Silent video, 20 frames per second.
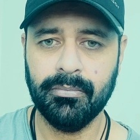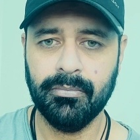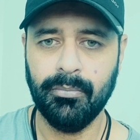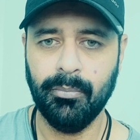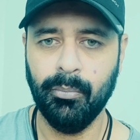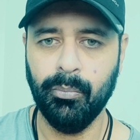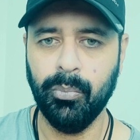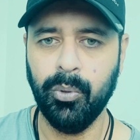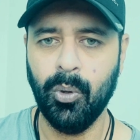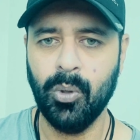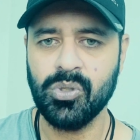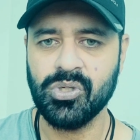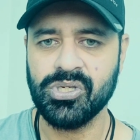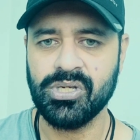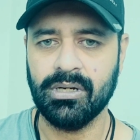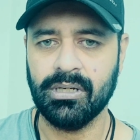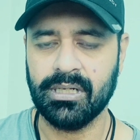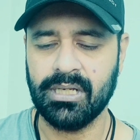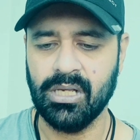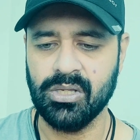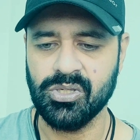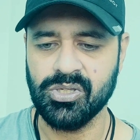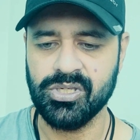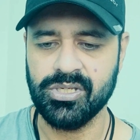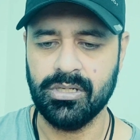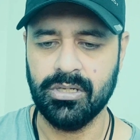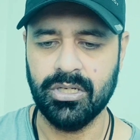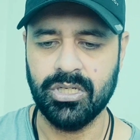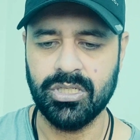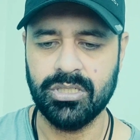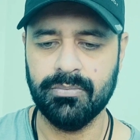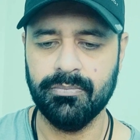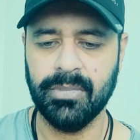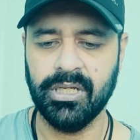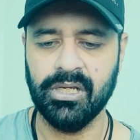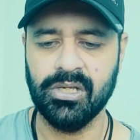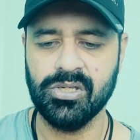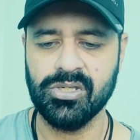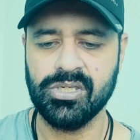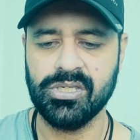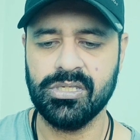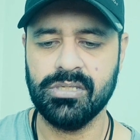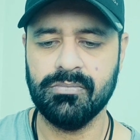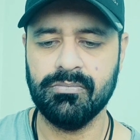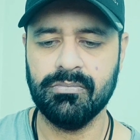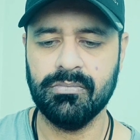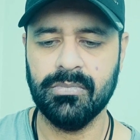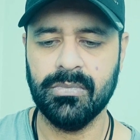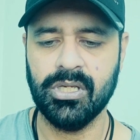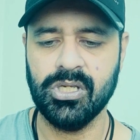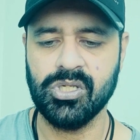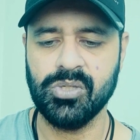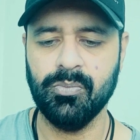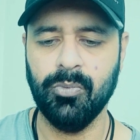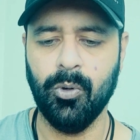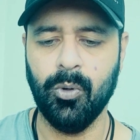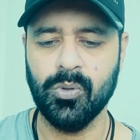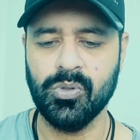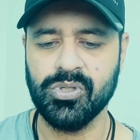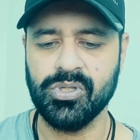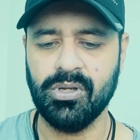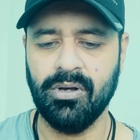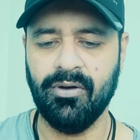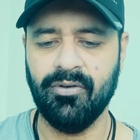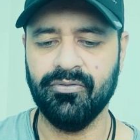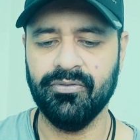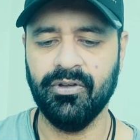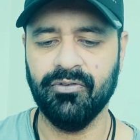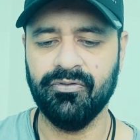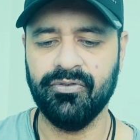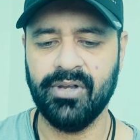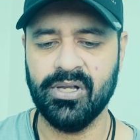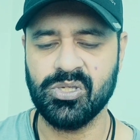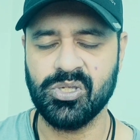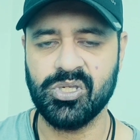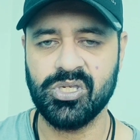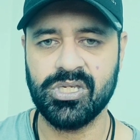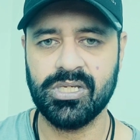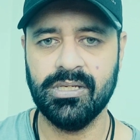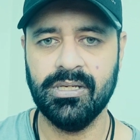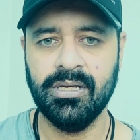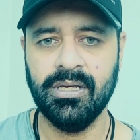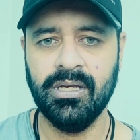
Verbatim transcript: bones are concerned, means these bones of the fist,